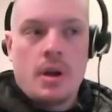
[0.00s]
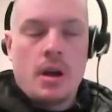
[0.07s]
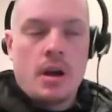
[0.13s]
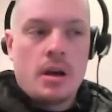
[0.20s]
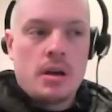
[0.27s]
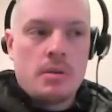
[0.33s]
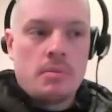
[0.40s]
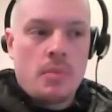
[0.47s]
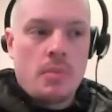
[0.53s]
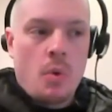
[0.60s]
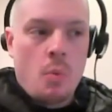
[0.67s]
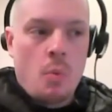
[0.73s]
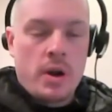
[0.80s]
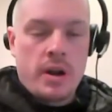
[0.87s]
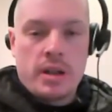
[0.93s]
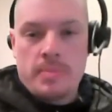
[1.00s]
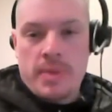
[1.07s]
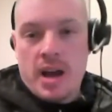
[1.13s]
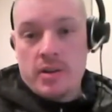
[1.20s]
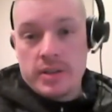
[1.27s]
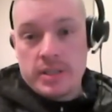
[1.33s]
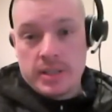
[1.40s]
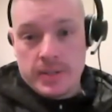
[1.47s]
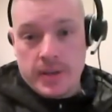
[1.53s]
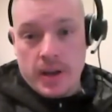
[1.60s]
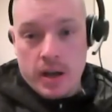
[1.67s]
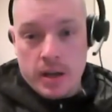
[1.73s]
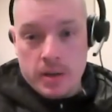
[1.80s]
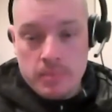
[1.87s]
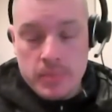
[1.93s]
One of the barriers is
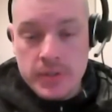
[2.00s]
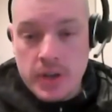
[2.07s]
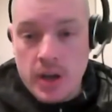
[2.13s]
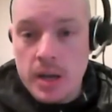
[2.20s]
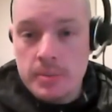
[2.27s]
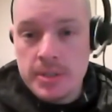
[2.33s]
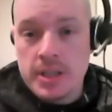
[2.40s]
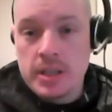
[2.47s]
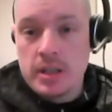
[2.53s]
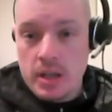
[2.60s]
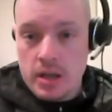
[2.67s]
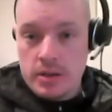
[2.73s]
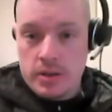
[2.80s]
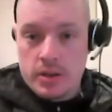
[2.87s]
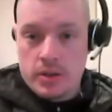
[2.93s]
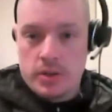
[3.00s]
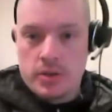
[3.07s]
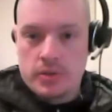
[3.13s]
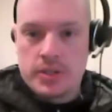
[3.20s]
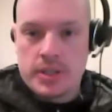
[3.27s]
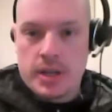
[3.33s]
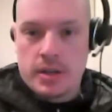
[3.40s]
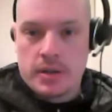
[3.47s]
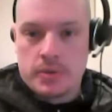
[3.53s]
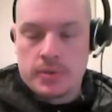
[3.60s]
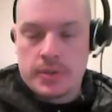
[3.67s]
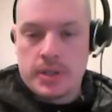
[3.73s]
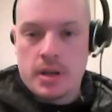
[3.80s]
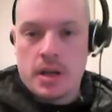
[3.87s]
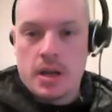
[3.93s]
time to learn new
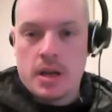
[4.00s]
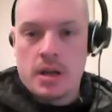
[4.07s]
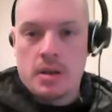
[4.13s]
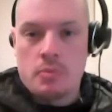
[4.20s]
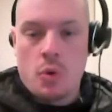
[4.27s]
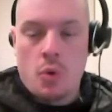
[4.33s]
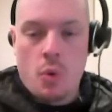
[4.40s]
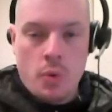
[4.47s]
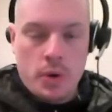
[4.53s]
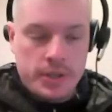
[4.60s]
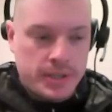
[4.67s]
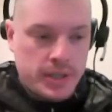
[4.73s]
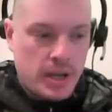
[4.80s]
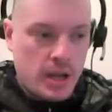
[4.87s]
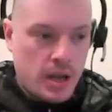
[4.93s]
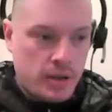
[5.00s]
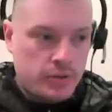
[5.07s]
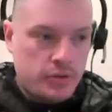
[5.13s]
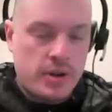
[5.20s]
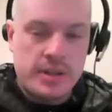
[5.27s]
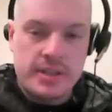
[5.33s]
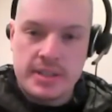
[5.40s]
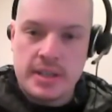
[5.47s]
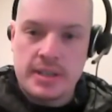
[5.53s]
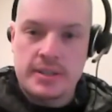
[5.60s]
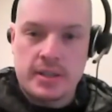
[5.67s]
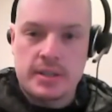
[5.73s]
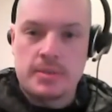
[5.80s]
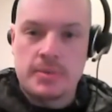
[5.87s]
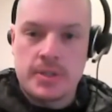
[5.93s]
skills. Always try and set
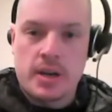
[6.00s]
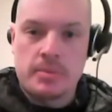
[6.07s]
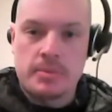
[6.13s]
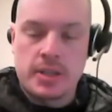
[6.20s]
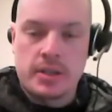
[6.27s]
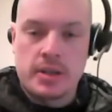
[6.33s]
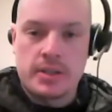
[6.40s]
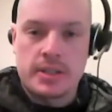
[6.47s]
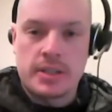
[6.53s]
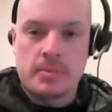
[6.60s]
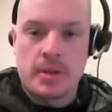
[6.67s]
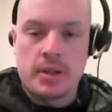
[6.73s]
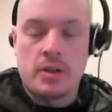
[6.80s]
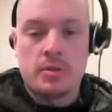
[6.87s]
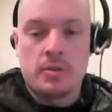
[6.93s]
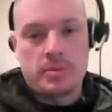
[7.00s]
aside some time to learn something new.